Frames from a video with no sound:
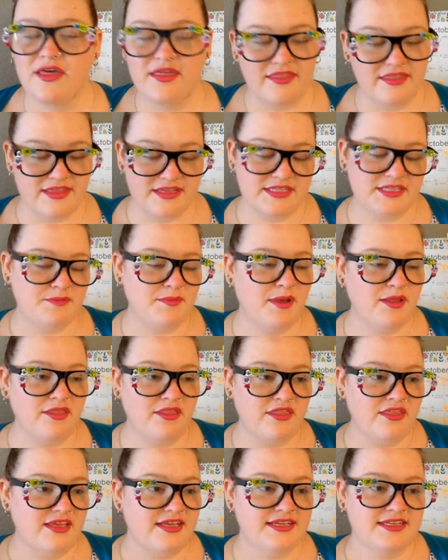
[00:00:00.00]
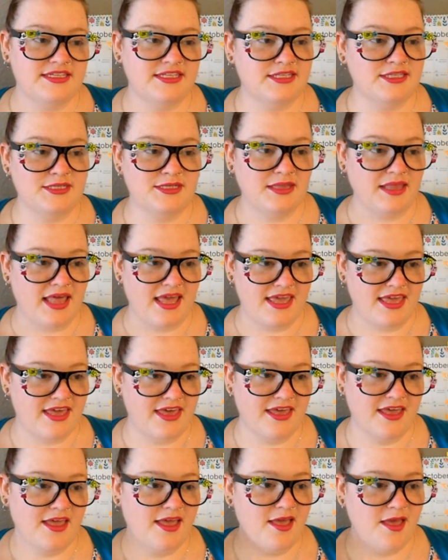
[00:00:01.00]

This month is like